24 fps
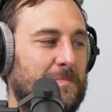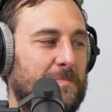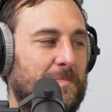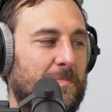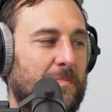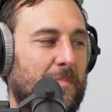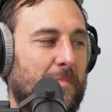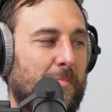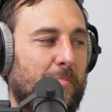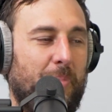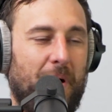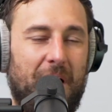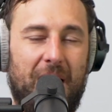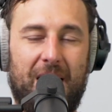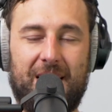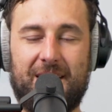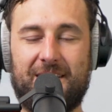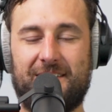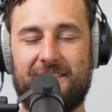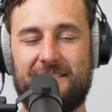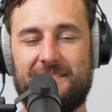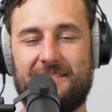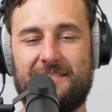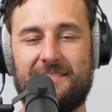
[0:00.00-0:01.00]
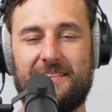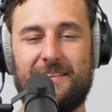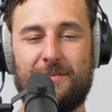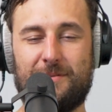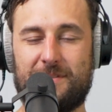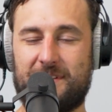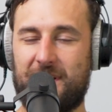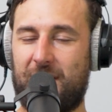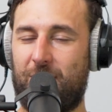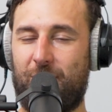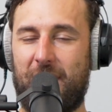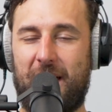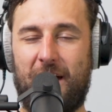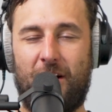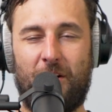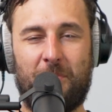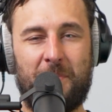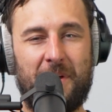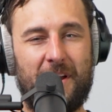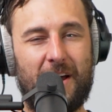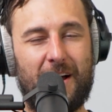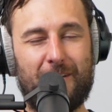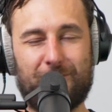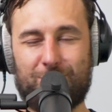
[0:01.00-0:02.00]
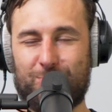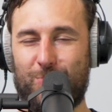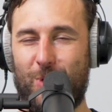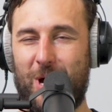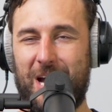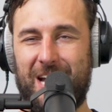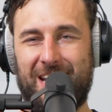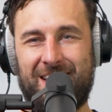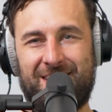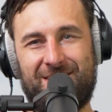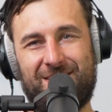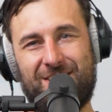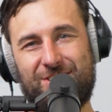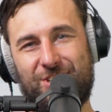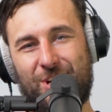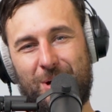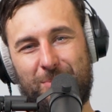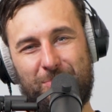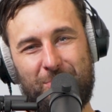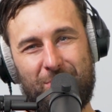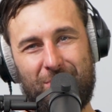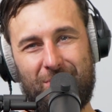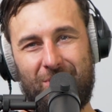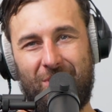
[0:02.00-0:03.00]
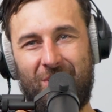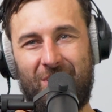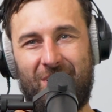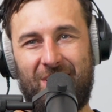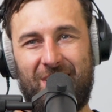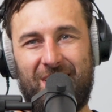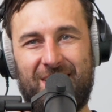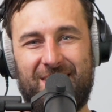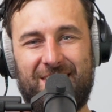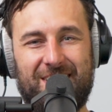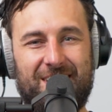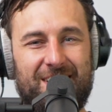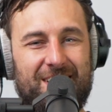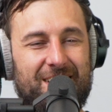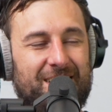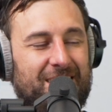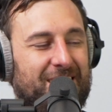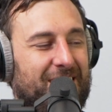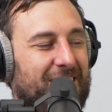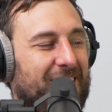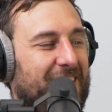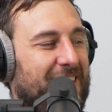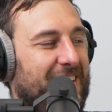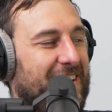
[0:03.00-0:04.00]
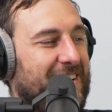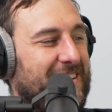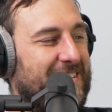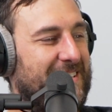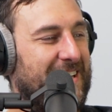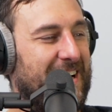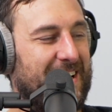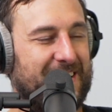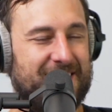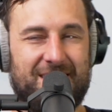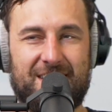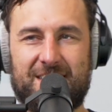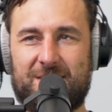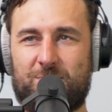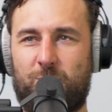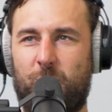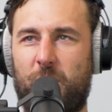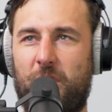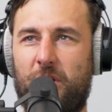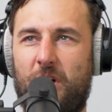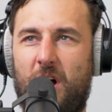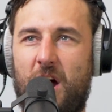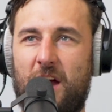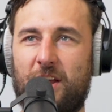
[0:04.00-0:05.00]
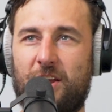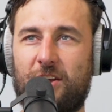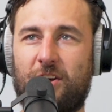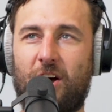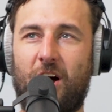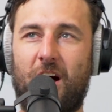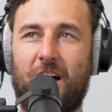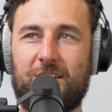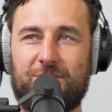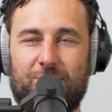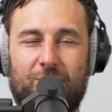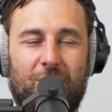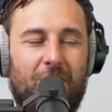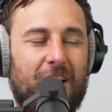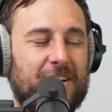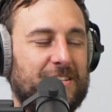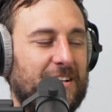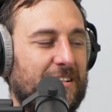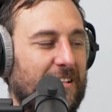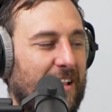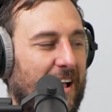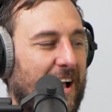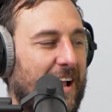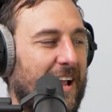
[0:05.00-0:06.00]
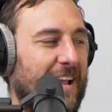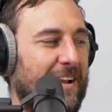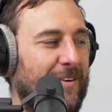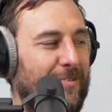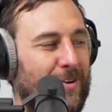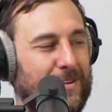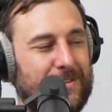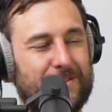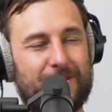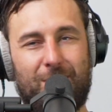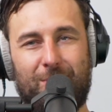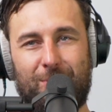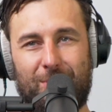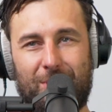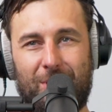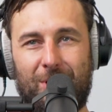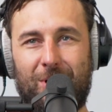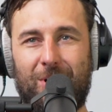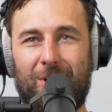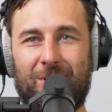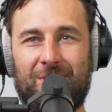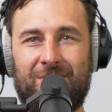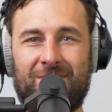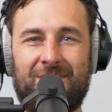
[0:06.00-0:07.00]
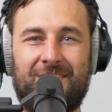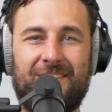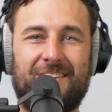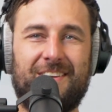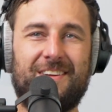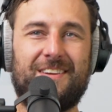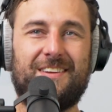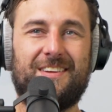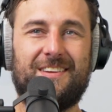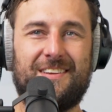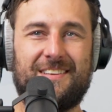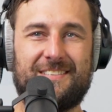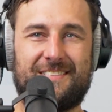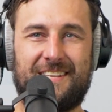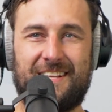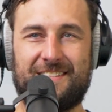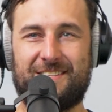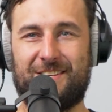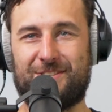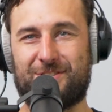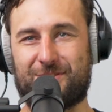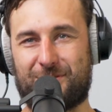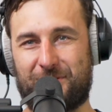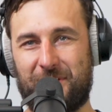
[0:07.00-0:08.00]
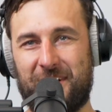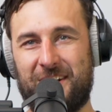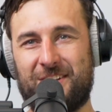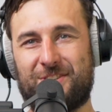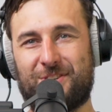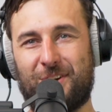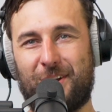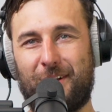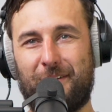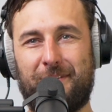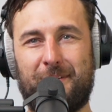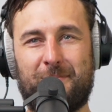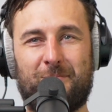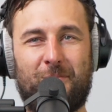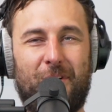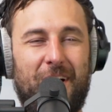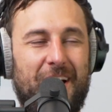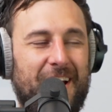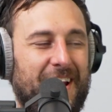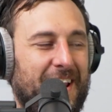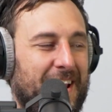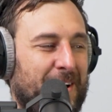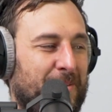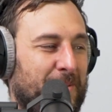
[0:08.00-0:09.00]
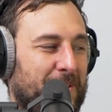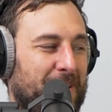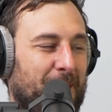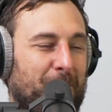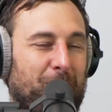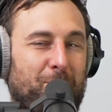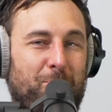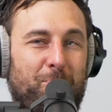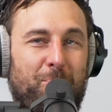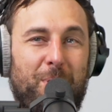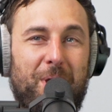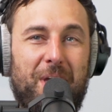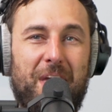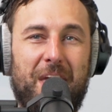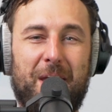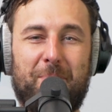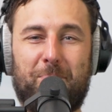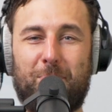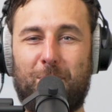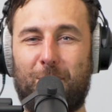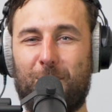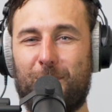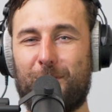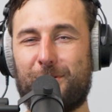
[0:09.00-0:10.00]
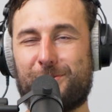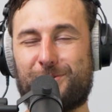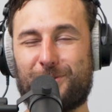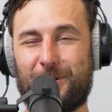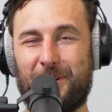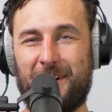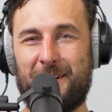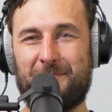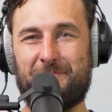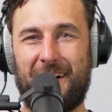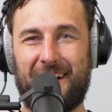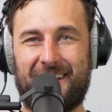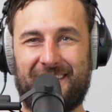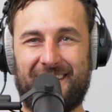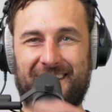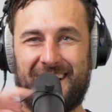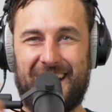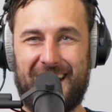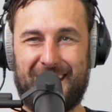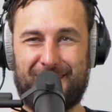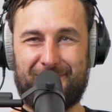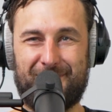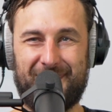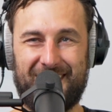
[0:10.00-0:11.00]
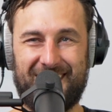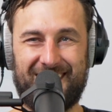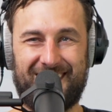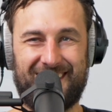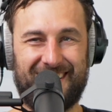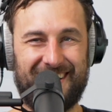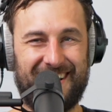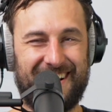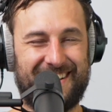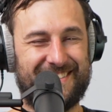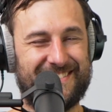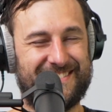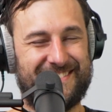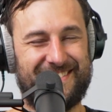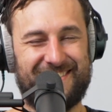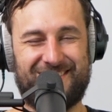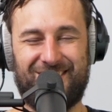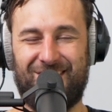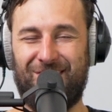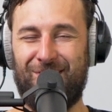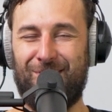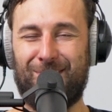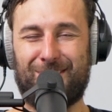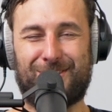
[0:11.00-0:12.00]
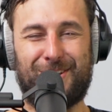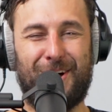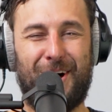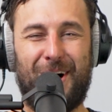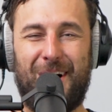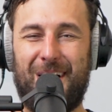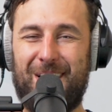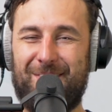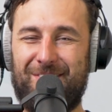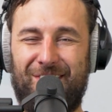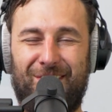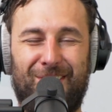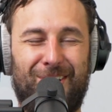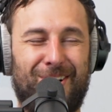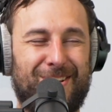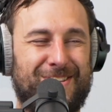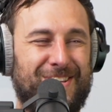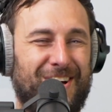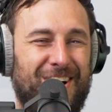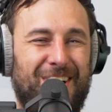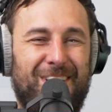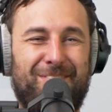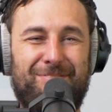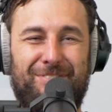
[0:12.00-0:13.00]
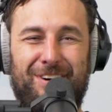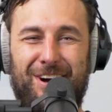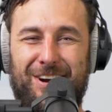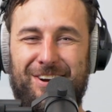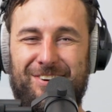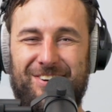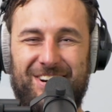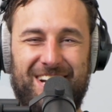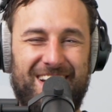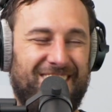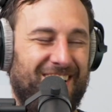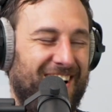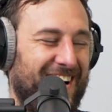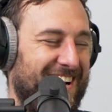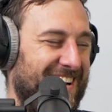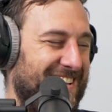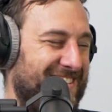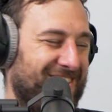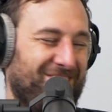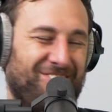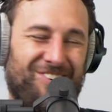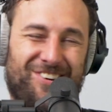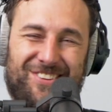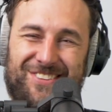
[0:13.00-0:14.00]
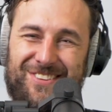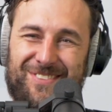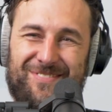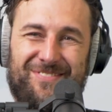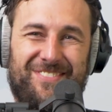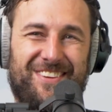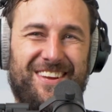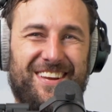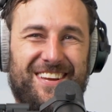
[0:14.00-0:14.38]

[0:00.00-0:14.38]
But he was going to rail me. I was waiting to jump online. Text us, where are you guys? You guys are late. What's going on? Sends a screenshot of him waiting with a big blue join button that hadn't been clicked. It's just all time fuckery. Like, it's awesome.